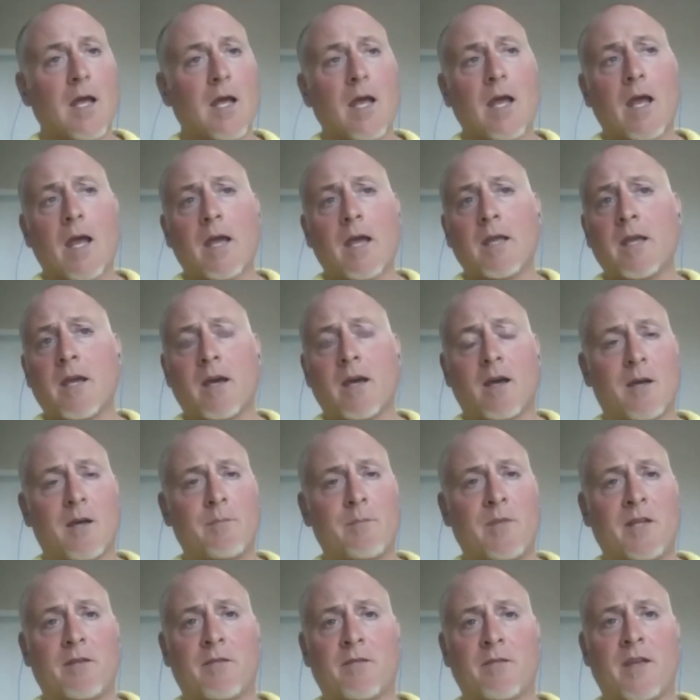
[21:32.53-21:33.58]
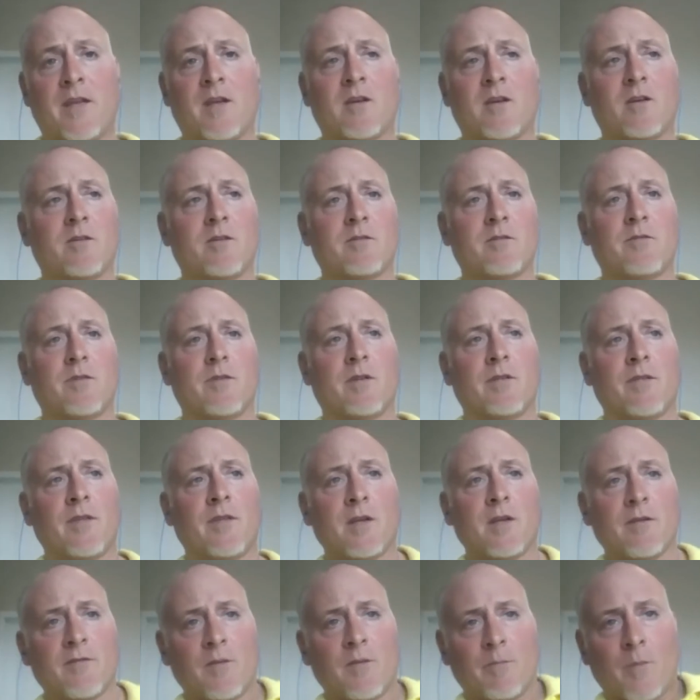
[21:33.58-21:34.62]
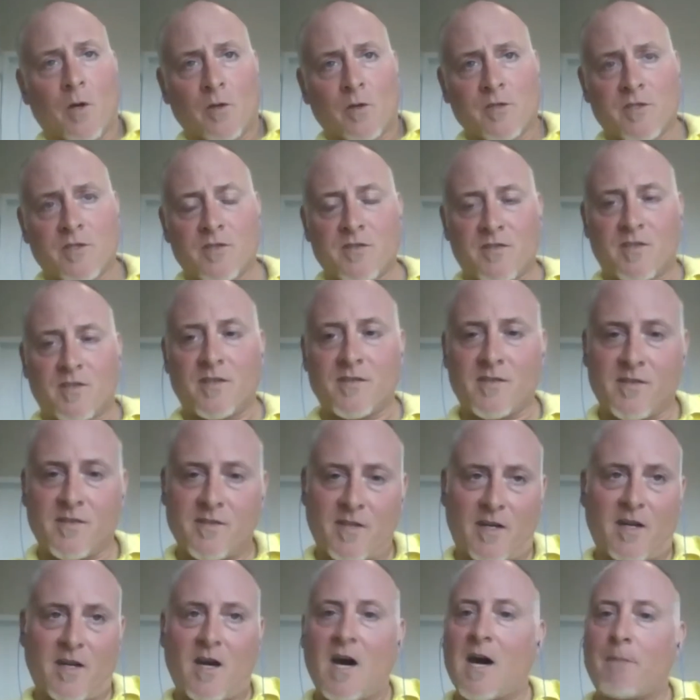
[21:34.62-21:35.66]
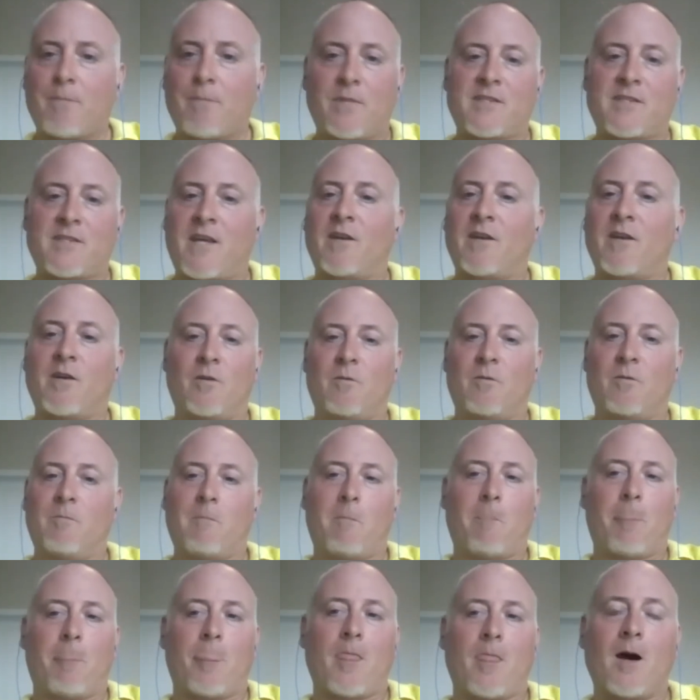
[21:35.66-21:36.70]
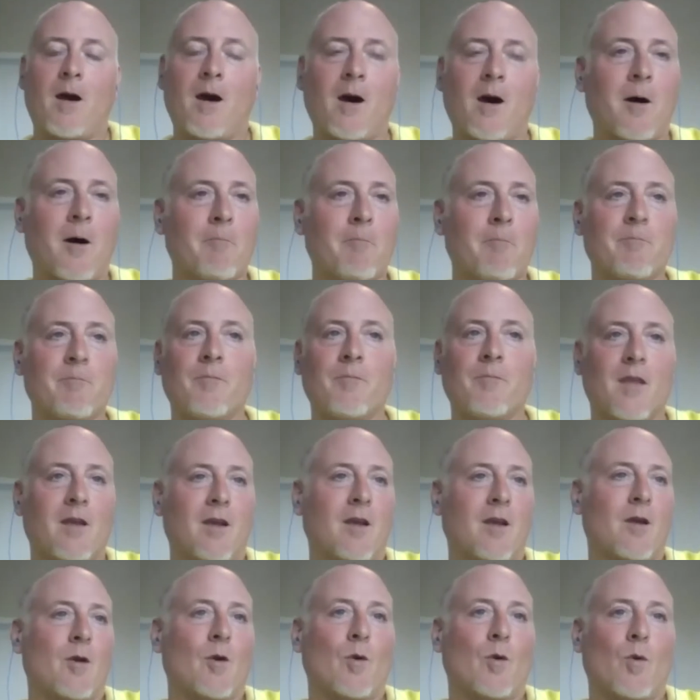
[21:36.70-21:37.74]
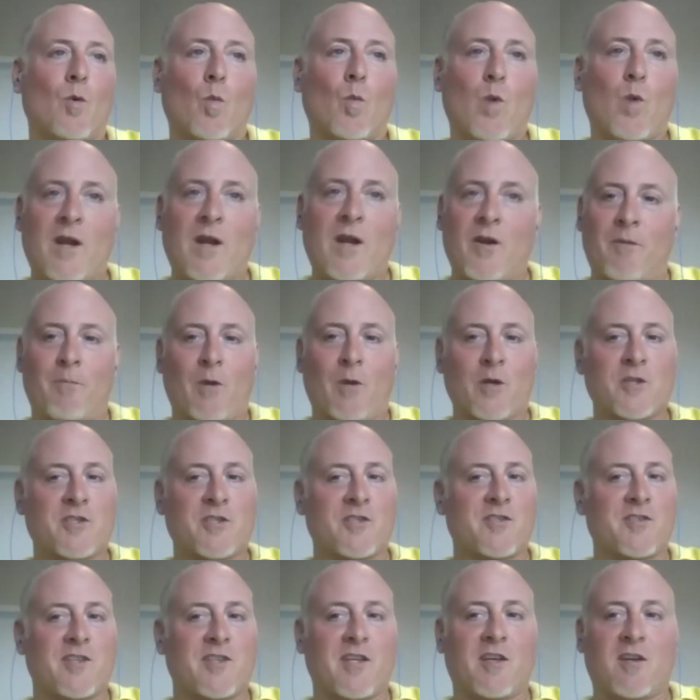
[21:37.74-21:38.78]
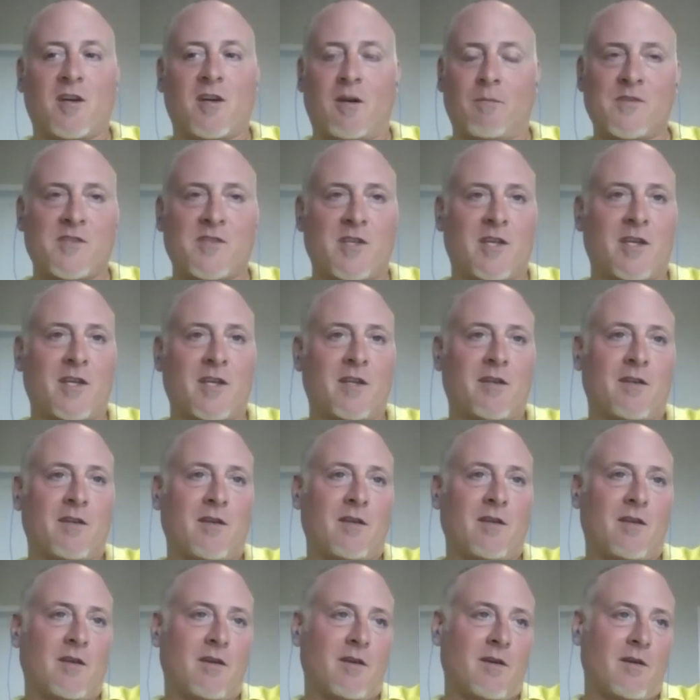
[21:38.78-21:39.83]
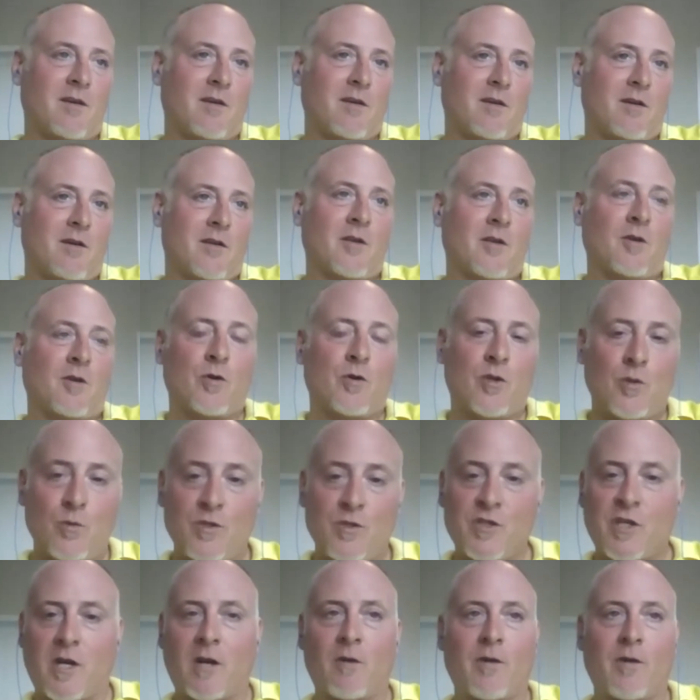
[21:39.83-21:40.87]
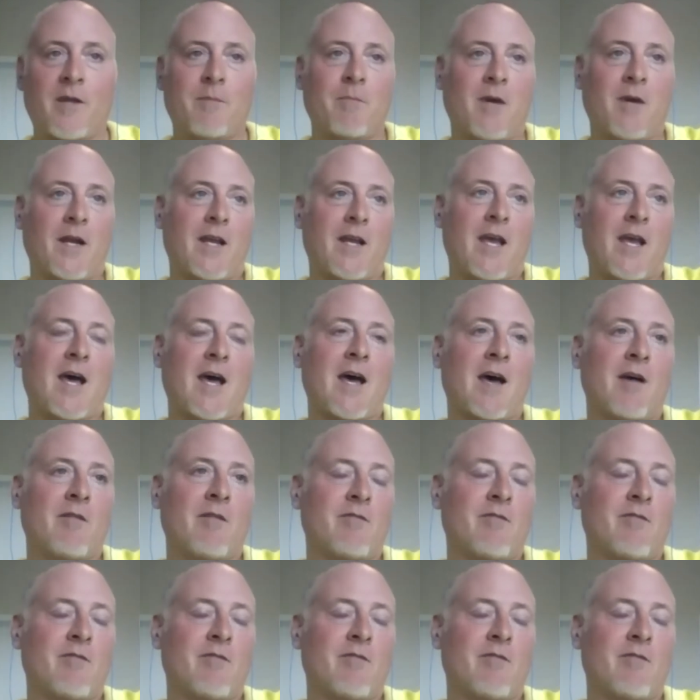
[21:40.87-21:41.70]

Yeah, I mean, think of emergencies as like a hot potato. Um, when an emergency comes in, you know, you, Jerry, might have